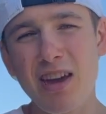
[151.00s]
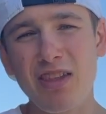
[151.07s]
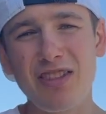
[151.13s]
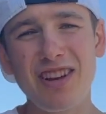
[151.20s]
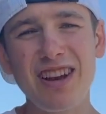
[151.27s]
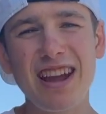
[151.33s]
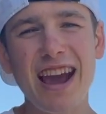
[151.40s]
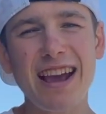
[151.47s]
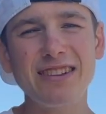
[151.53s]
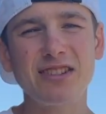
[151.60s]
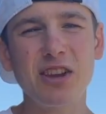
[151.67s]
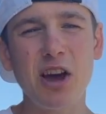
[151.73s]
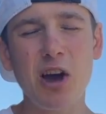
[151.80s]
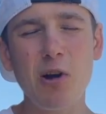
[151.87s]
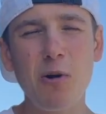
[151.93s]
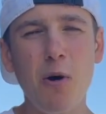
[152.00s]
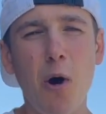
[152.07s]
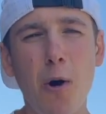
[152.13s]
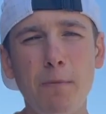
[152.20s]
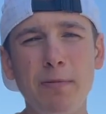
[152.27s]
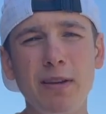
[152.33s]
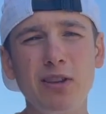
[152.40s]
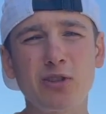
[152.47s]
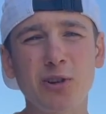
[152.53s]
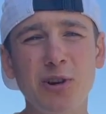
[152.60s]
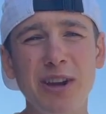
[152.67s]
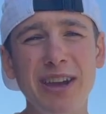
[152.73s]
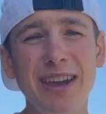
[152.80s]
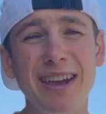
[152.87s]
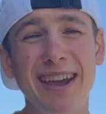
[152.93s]
There you guys go. Hope you
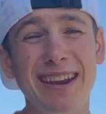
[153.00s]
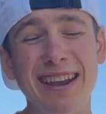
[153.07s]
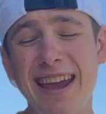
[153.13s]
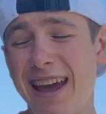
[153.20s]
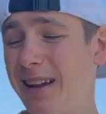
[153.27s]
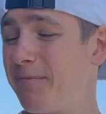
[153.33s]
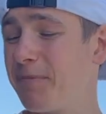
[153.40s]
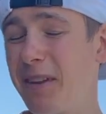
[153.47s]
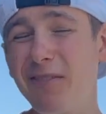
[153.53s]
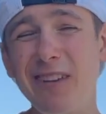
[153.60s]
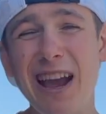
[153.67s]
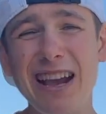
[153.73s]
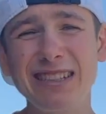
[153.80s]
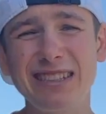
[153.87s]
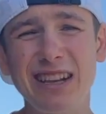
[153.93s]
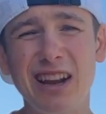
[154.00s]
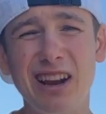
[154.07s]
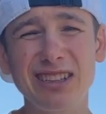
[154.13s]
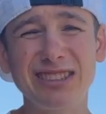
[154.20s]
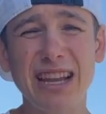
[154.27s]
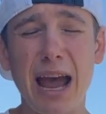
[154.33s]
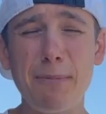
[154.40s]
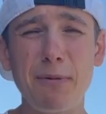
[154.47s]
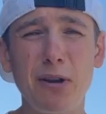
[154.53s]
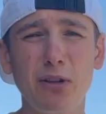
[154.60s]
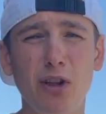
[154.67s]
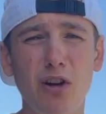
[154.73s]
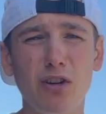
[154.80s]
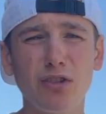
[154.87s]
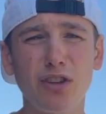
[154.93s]
enjoy it. And yeah, if you guys stop at your
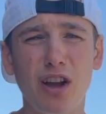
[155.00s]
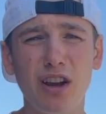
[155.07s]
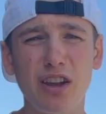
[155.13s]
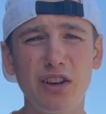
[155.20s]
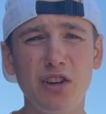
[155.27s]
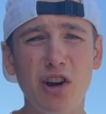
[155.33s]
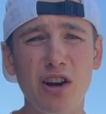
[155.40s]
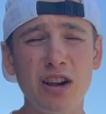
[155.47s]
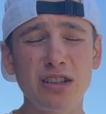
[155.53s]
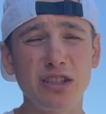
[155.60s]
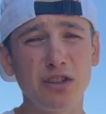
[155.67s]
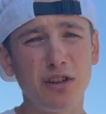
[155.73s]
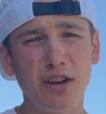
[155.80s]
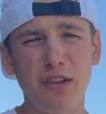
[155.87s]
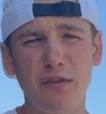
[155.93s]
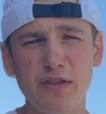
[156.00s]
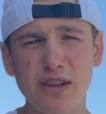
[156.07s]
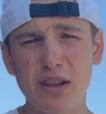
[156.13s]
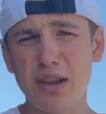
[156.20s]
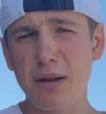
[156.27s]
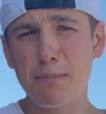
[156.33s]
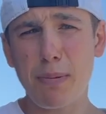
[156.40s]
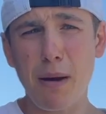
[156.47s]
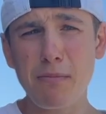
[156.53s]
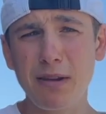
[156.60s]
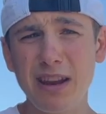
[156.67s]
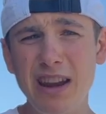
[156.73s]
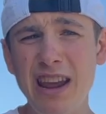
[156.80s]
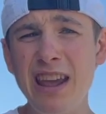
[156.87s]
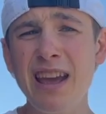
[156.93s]
local Dunkin' Donuts and looking for something
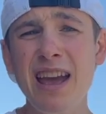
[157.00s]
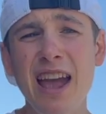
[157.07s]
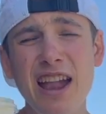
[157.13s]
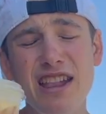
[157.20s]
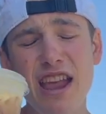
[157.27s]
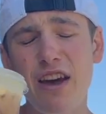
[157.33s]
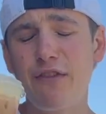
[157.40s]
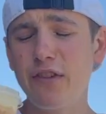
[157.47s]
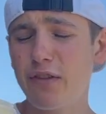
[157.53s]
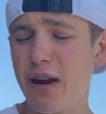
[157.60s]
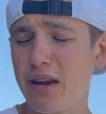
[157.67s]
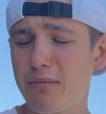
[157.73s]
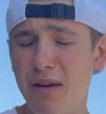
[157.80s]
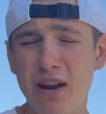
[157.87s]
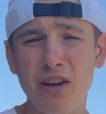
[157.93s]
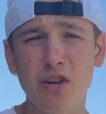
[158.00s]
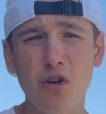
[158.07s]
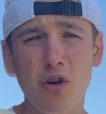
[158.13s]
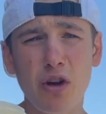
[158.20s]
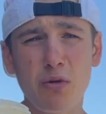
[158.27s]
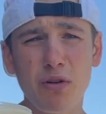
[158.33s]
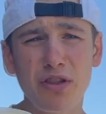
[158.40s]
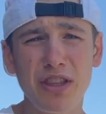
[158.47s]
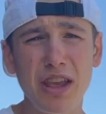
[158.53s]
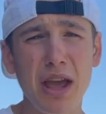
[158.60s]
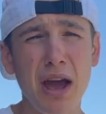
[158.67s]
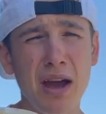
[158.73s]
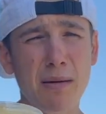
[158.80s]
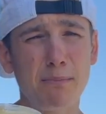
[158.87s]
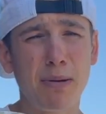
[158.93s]
pumpkiny, definitely recommend going with the
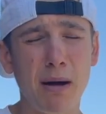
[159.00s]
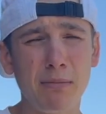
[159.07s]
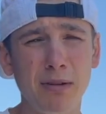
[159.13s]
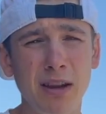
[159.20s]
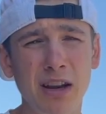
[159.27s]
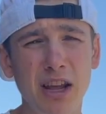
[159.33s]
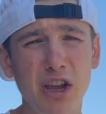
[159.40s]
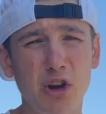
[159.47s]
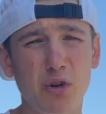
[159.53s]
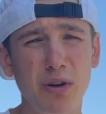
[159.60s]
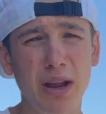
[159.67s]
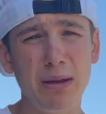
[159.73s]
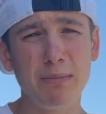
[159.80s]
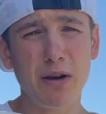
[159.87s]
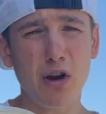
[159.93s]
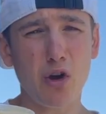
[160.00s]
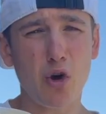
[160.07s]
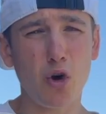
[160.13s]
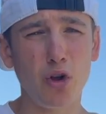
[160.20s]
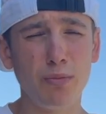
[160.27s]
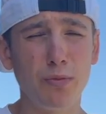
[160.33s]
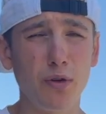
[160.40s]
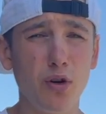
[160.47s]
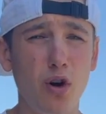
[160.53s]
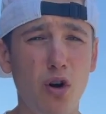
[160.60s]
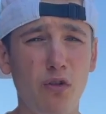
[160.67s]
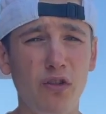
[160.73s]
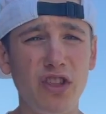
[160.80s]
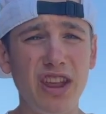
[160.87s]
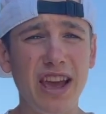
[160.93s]
pumpkin cream cold brew
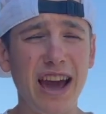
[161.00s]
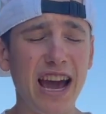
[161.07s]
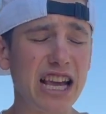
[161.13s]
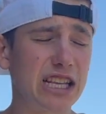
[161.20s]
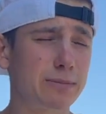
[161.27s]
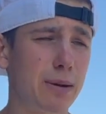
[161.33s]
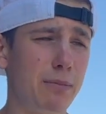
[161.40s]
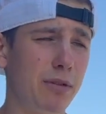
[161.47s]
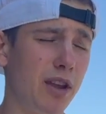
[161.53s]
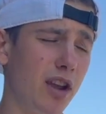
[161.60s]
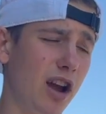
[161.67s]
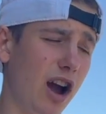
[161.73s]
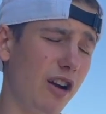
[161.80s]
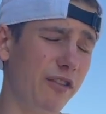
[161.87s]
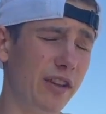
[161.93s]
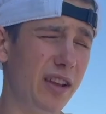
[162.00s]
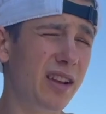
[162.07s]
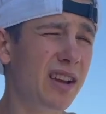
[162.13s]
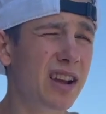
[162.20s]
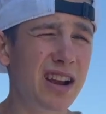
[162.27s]
over the iced pumpkin coffee.